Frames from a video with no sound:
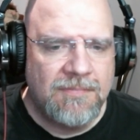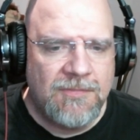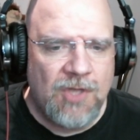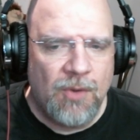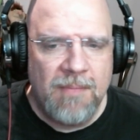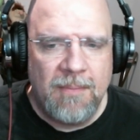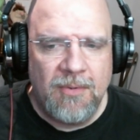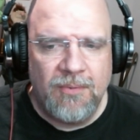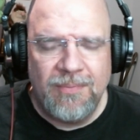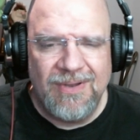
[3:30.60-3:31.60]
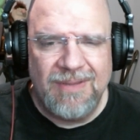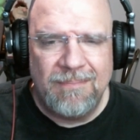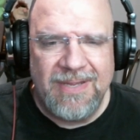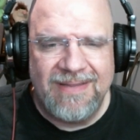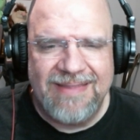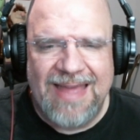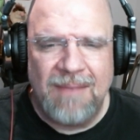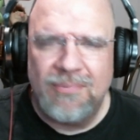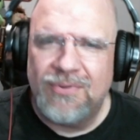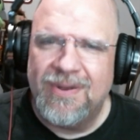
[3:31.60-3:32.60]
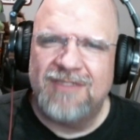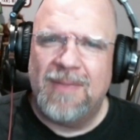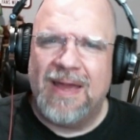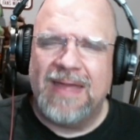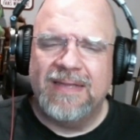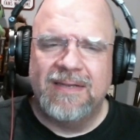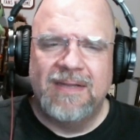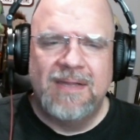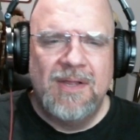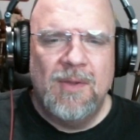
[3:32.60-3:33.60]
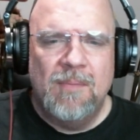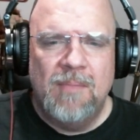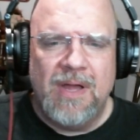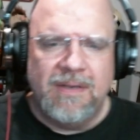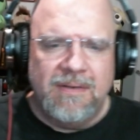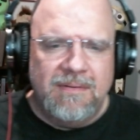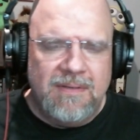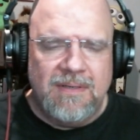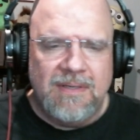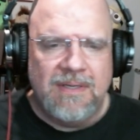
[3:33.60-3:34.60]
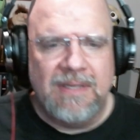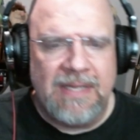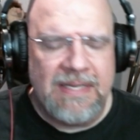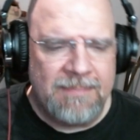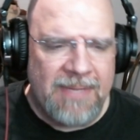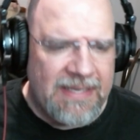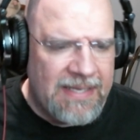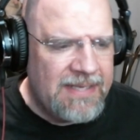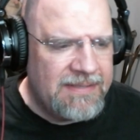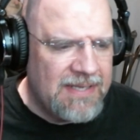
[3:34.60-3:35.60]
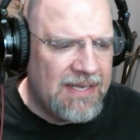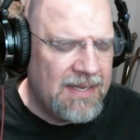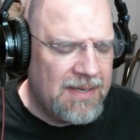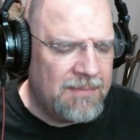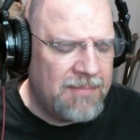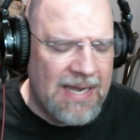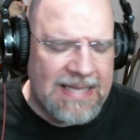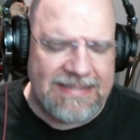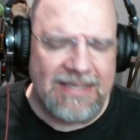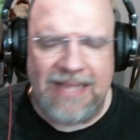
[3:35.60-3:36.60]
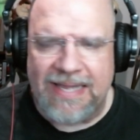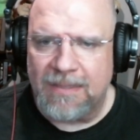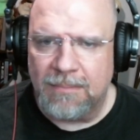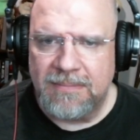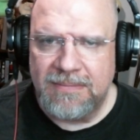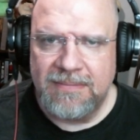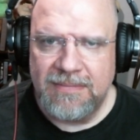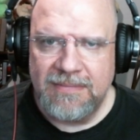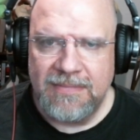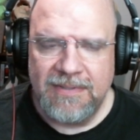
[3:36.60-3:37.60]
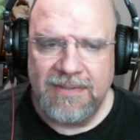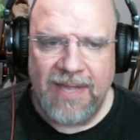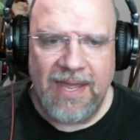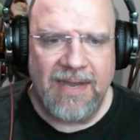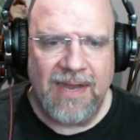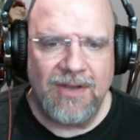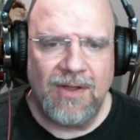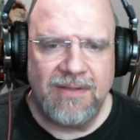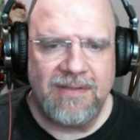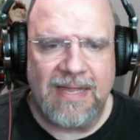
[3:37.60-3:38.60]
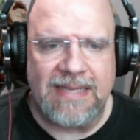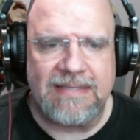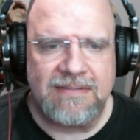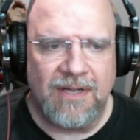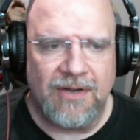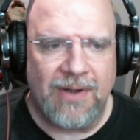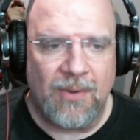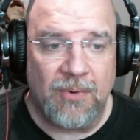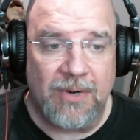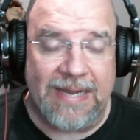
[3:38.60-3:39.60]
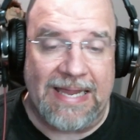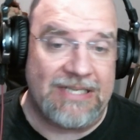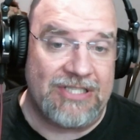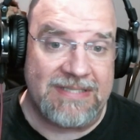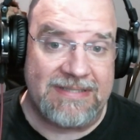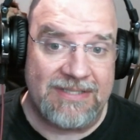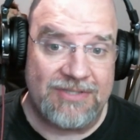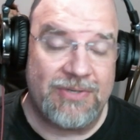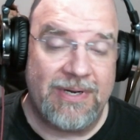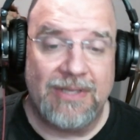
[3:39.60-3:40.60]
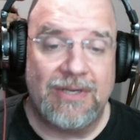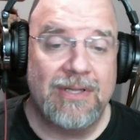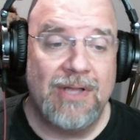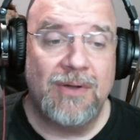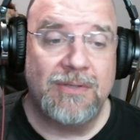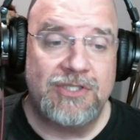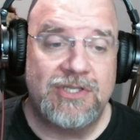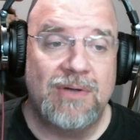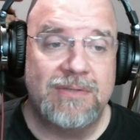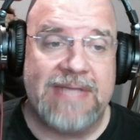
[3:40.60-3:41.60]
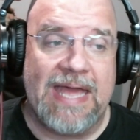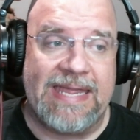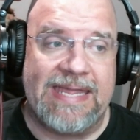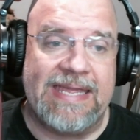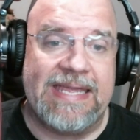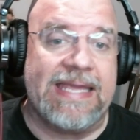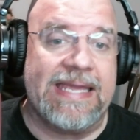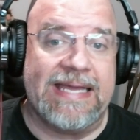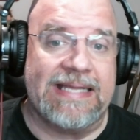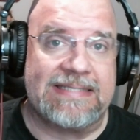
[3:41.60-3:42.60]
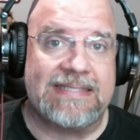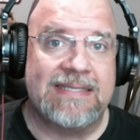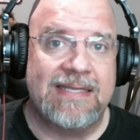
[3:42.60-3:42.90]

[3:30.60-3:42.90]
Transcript: Don't remember really being that impressed by it. But He, but he's, uh, but I still like him, and I know he that he's done great work. And just this trailer alone shows that he gets